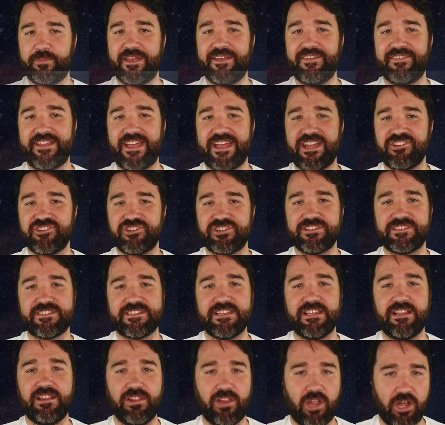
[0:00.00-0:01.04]
Space
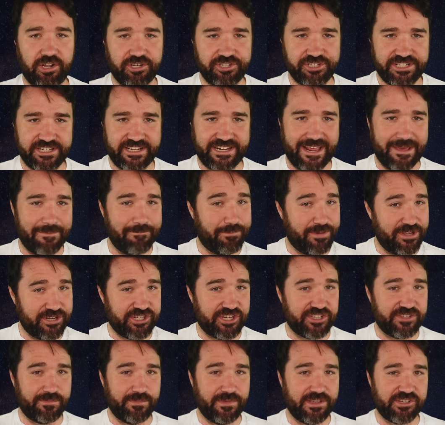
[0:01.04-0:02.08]
Agency launched an
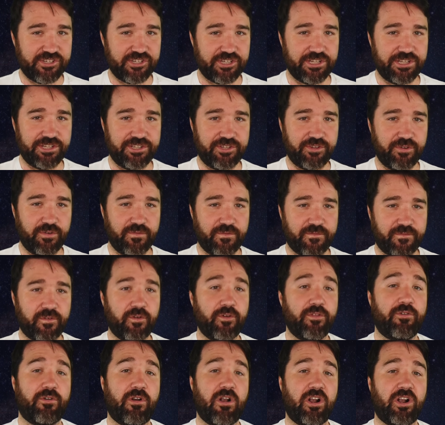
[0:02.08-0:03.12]
ambitious mission to
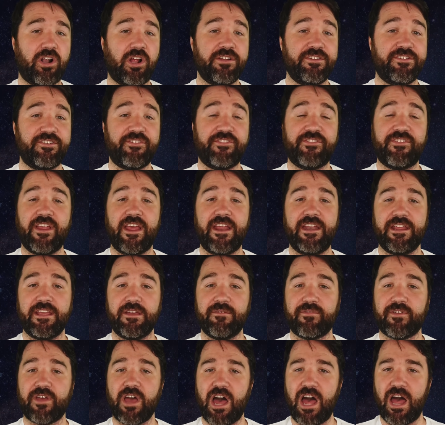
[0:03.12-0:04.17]
further our understanding
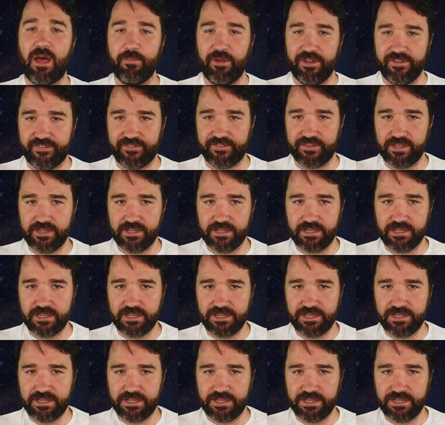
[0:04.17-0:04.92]
of comets.